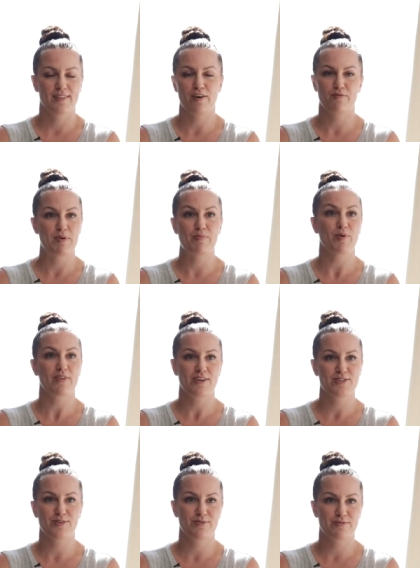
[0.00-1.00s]
love people
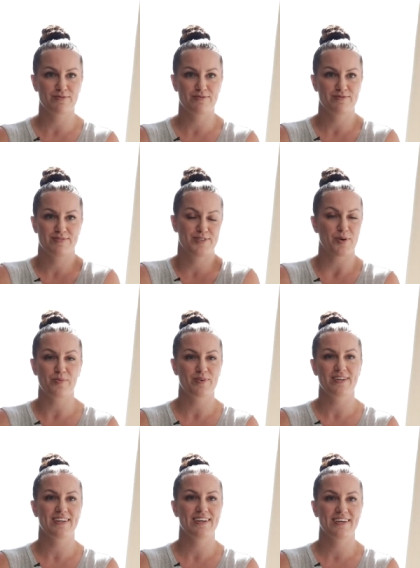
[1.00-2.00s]
that you don't
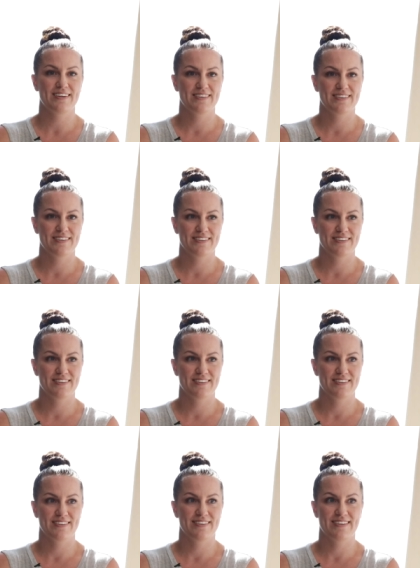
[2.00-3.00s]
really
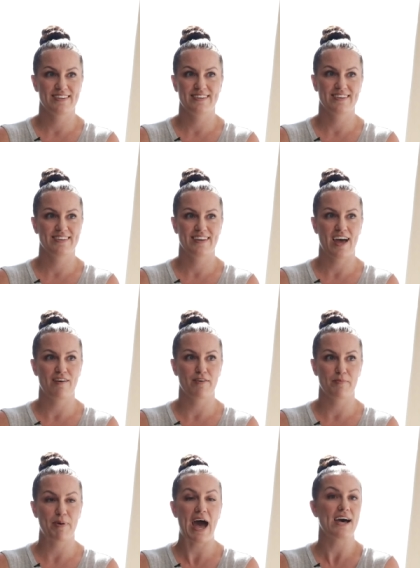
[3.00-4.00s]
have
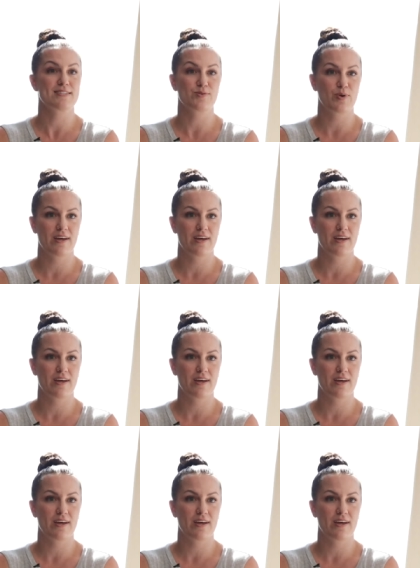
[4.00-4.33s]
a past